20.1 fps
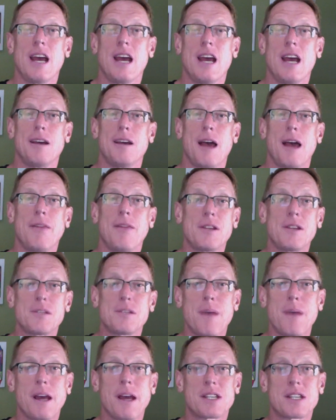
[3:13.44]
And this
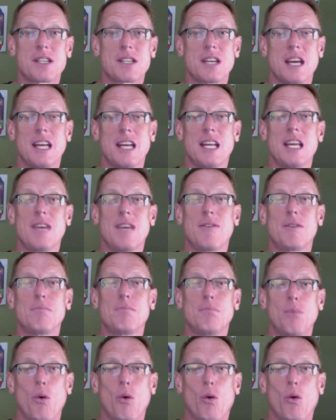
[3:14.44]
makes it even
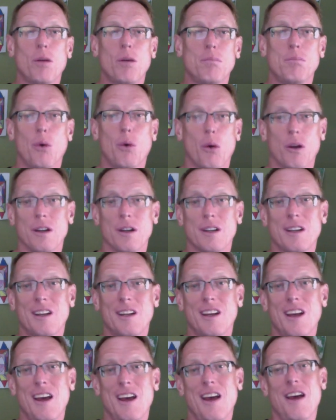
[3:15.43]
more important
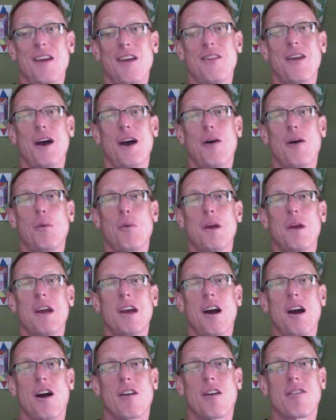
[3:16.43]
that we
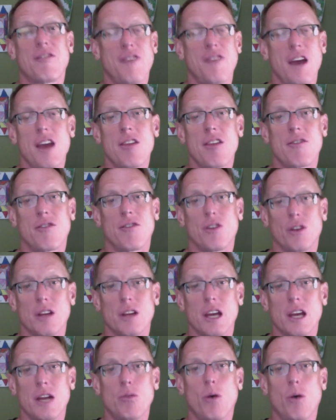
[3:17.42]
are faithful
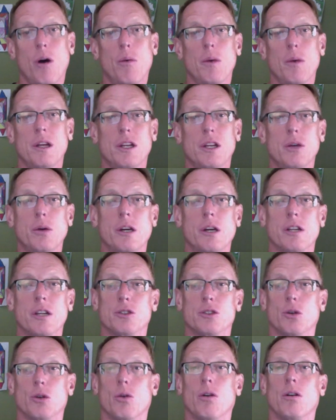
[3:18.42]
in what we do
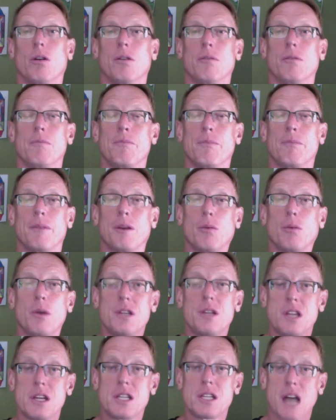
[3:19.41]
control,
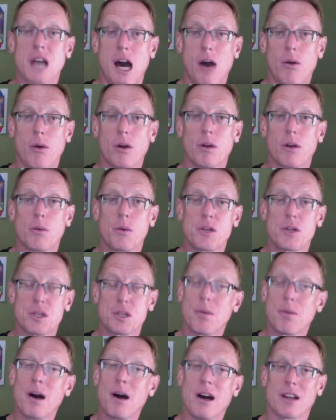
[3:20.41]
which is our
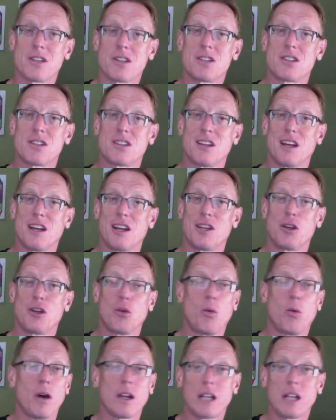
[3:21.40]
response to
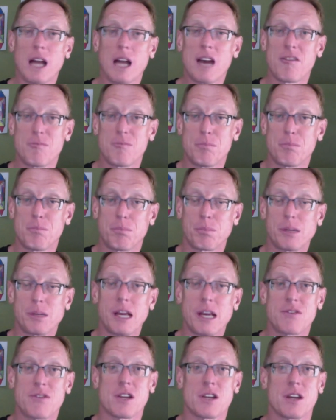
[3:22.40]
what life
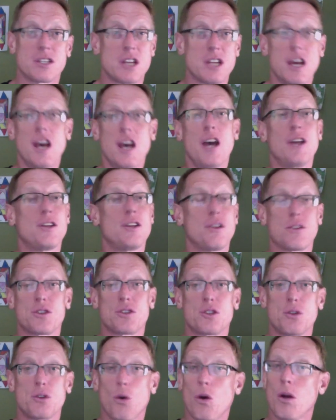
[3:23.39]
gives us, to the
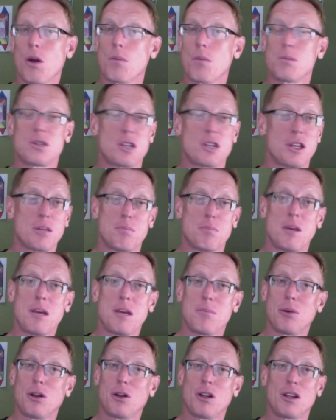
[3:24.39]
storms, to the
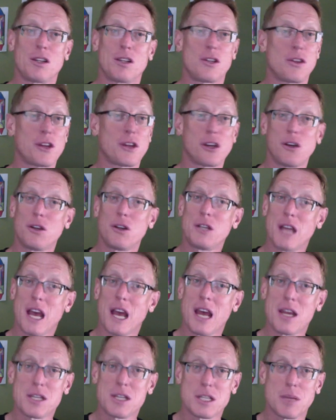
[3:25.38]
people, to the good
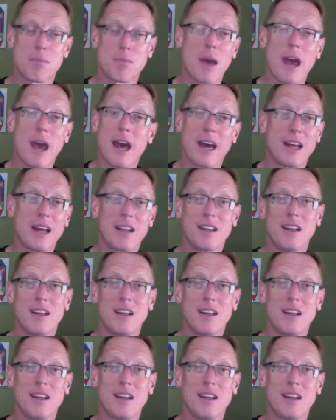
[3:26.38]
days, the bad,